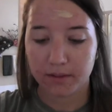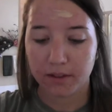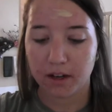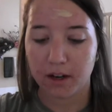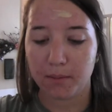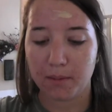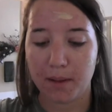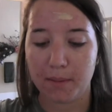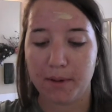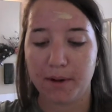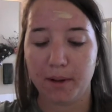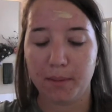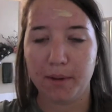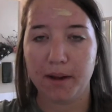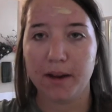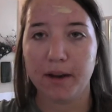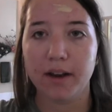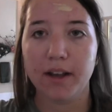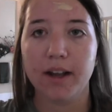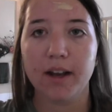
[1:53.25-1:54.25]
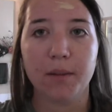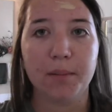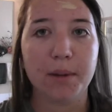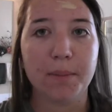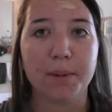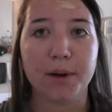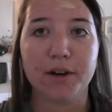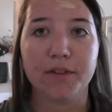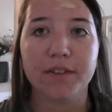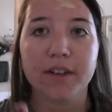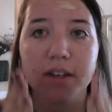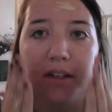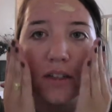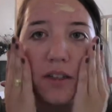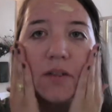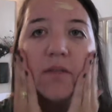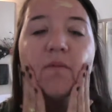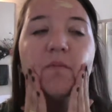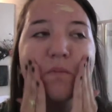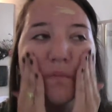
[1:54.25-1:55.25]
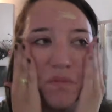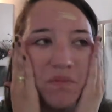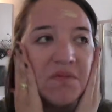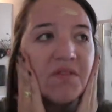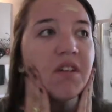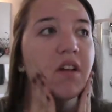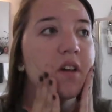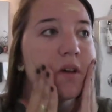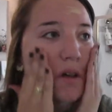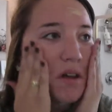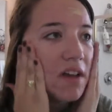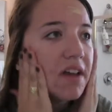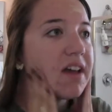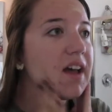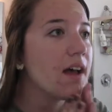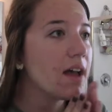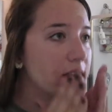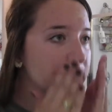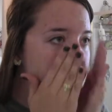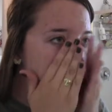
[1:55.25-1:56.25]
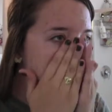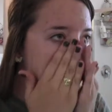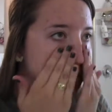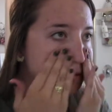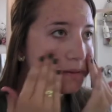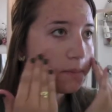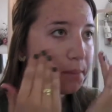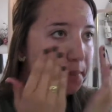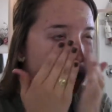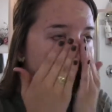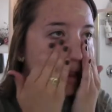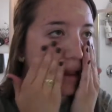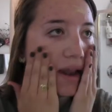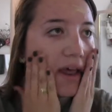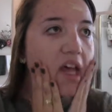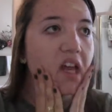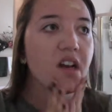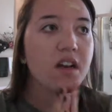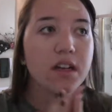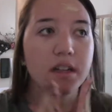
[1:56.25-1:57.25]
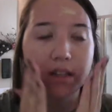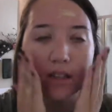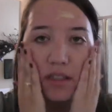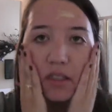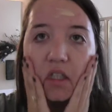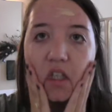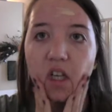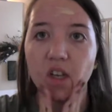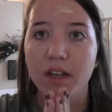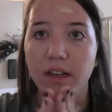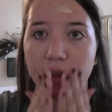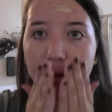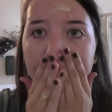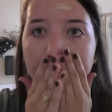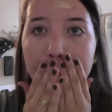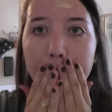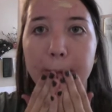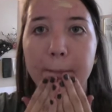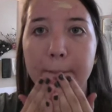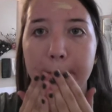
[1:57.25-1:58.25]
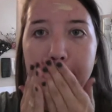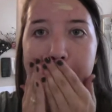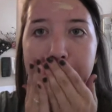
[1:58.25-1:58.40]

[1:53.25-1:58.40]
or maybe it'll be perfect. And just blend this in.